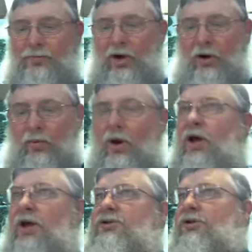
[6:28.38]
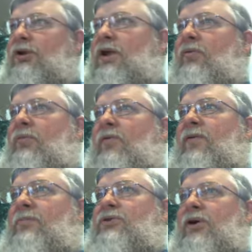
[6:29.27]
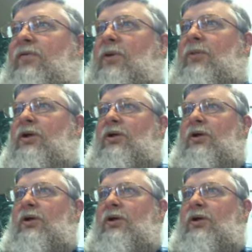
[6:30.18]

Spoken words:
or was, until He removed Himself from it.